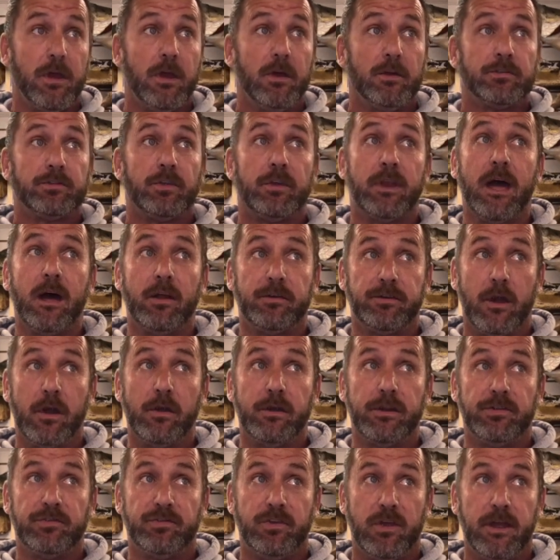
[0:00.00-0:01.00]
So now
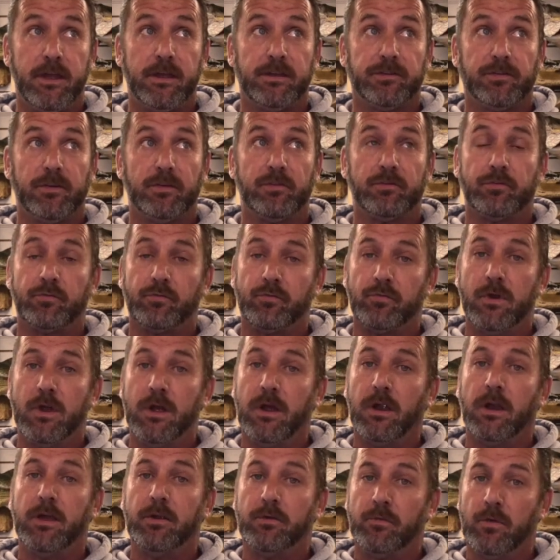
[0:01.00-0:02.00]
dirty jigs is
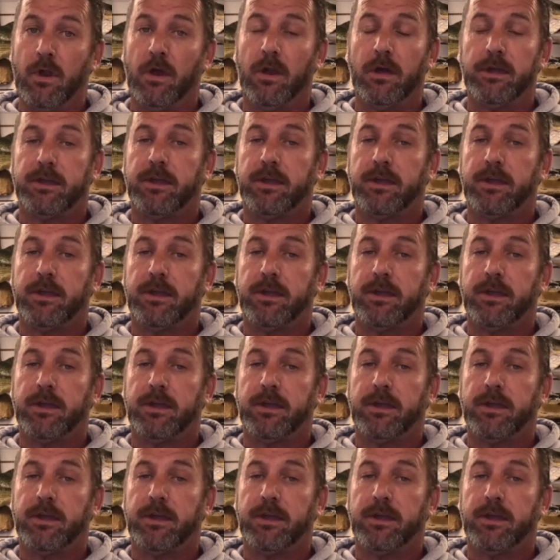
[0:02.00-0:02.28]
really